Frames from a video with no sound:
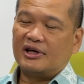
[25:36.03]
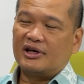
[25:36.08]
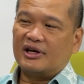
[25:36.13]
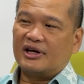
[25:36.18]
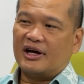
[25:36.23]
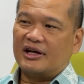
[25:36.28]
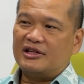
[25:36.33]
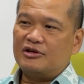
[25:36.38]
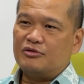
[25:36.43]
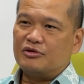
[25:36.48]

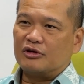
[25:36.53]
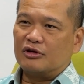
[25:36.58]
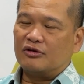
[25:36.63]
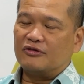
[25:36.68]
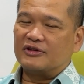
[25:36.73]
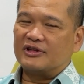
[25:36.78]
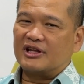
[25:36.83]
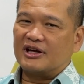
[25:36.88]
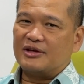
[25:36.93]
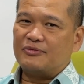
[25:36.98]
I think a lot
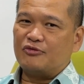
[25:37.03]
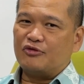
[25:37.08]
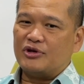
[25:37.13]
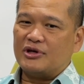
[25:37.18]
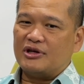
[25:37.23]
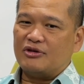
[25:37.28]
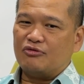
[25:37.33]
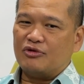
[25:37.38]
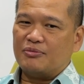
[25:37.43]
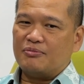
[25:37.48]
of the time
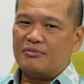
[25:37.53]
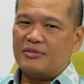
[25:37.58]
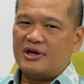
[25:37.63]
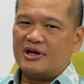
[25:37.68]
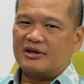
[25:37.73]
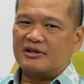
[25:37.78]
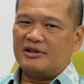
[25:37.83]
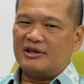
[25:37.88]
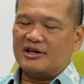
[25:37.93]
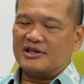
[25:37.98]
we
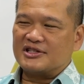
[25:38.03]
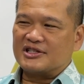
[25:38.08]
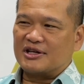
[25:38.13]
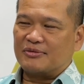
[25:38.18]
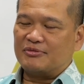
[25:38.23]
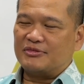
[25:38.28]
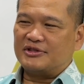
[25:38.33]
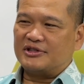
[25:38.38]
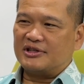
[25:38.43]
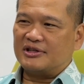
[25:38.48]
make the
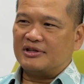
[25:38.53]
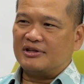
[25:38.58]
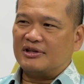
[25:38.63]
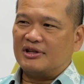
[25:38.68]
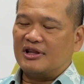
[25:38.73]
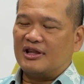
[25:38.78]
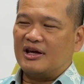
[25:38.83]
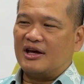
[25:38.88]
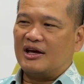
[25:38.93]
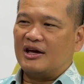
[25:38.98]

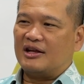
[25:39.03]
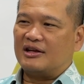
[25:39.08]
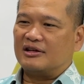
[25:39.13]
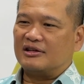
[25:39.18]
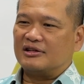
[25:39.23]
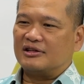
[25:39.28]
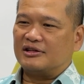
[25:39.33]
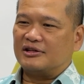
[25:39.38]
assumption that